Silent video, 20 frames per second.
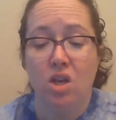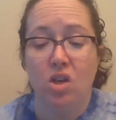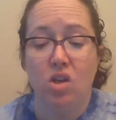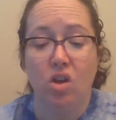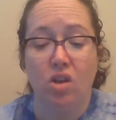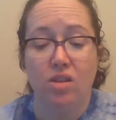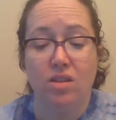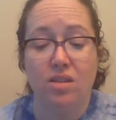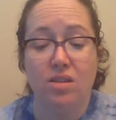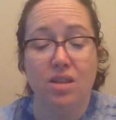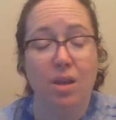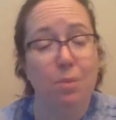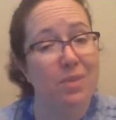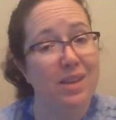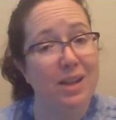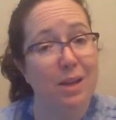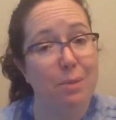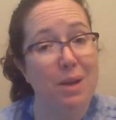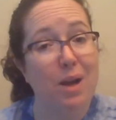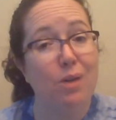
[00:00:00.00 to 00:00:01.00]
'Cause
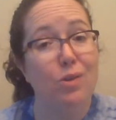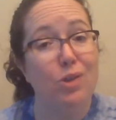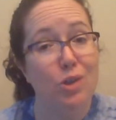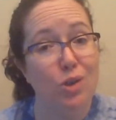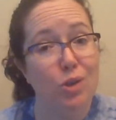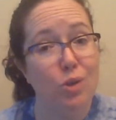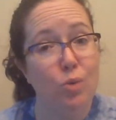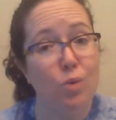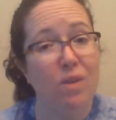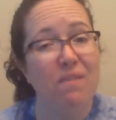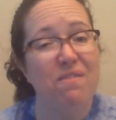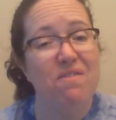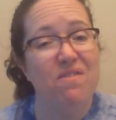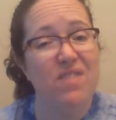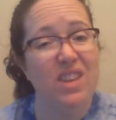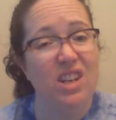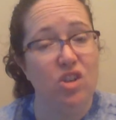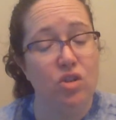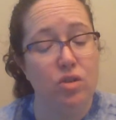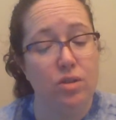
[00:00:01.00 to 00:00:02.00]
something about you
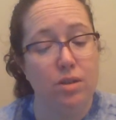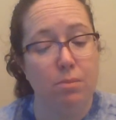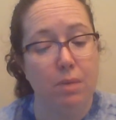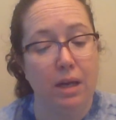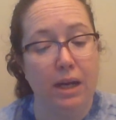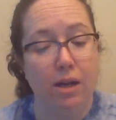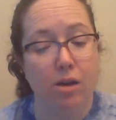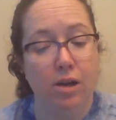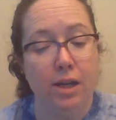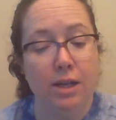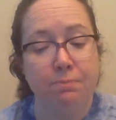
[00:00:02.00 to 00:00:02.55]
finished him, Harry.